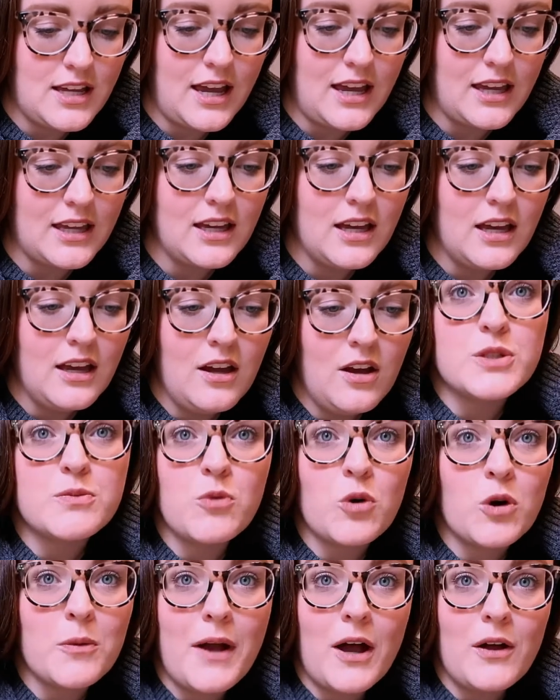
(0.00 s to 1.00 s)
like just
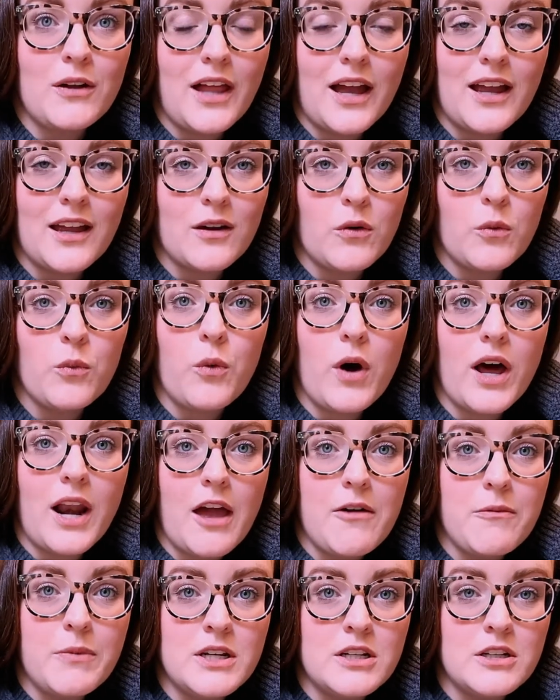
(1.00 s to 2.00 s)
more about like what
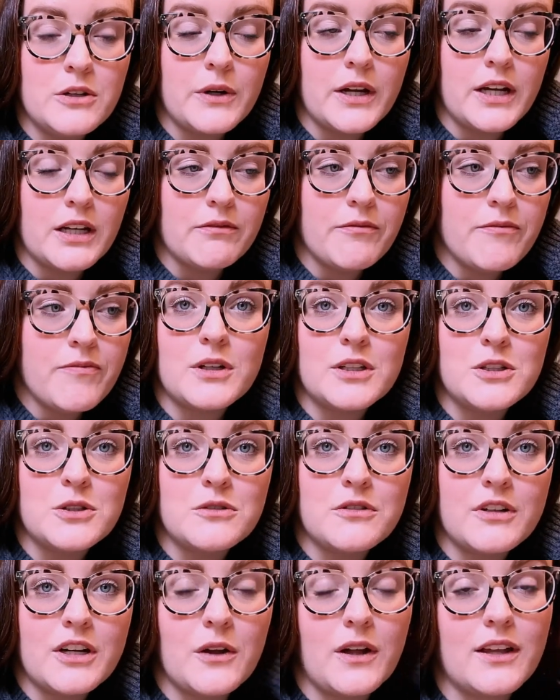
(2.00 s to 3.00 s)
I've been doing. I really do
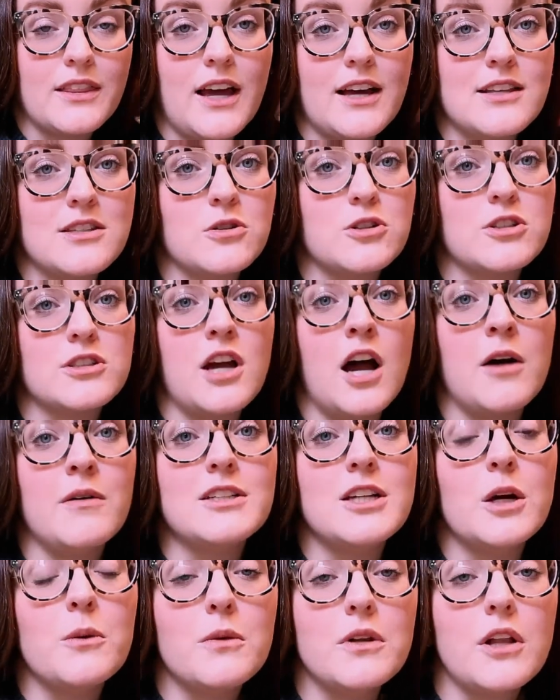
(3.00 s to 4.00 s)
a video like that. So just
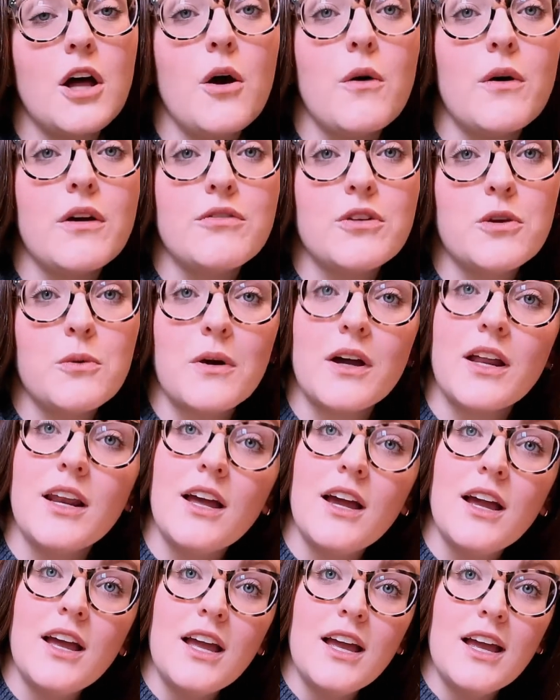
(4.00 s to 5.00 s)
comment down below if you
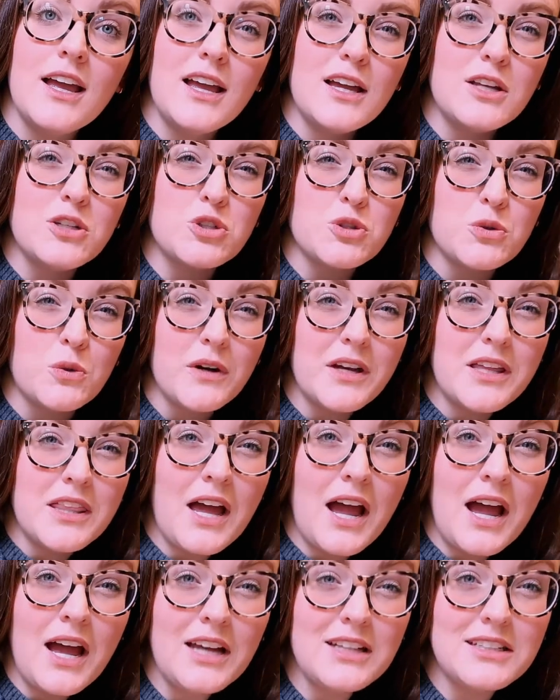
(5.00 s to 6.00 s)
would enjoy
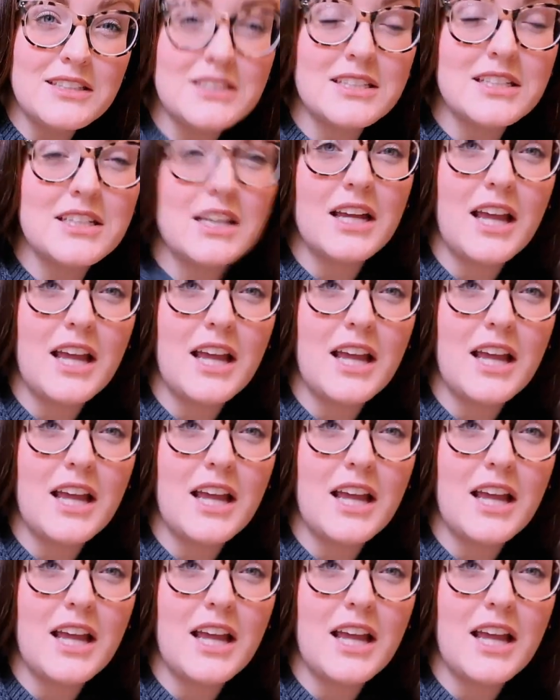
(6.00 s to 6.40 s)
that